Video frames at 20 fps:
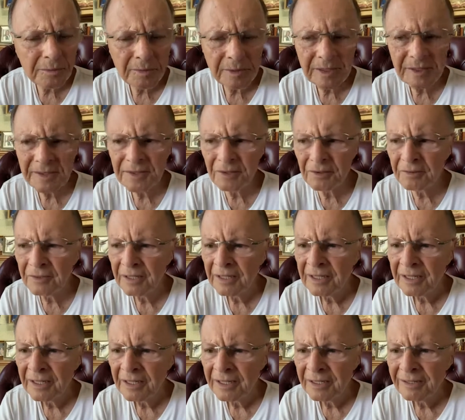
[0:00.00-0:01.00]

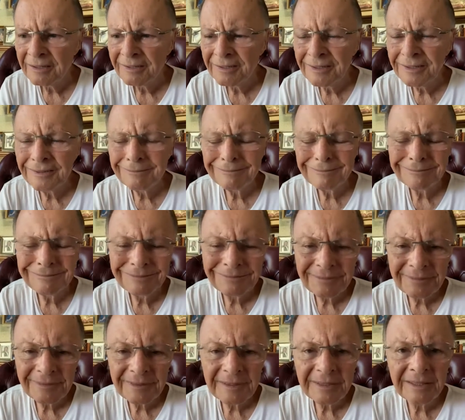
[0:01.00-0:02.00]
childish and
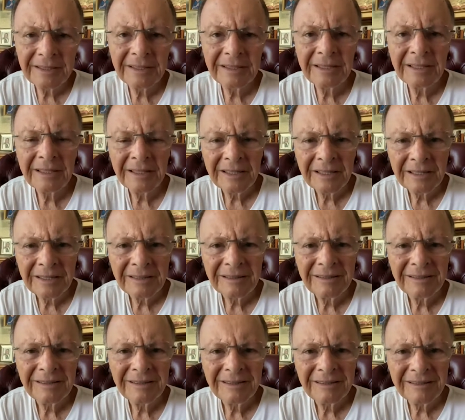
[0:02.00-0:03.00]
foolish. I'm sorry for
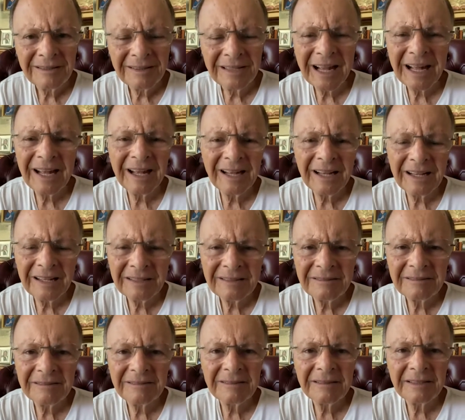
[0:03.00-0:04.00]
the
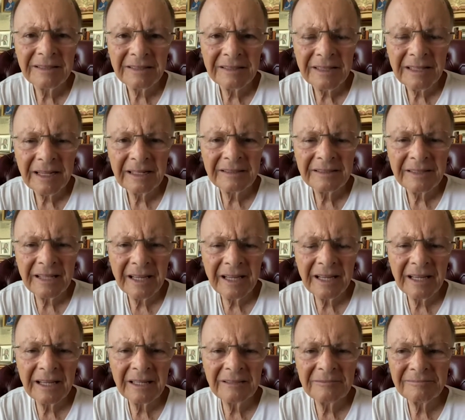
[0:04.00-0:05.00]
term.
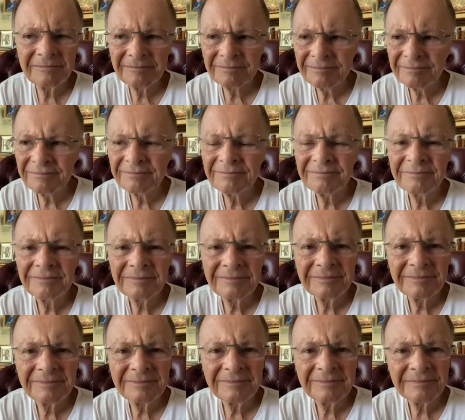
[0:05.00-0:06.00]
But
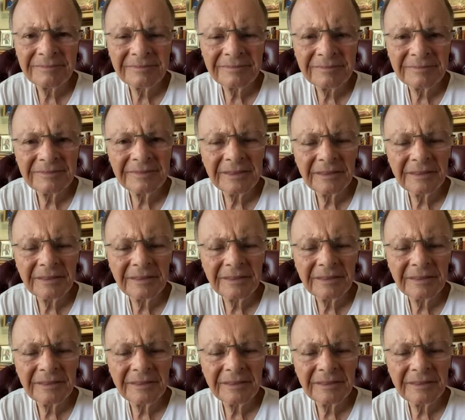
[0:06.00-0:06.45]
it's,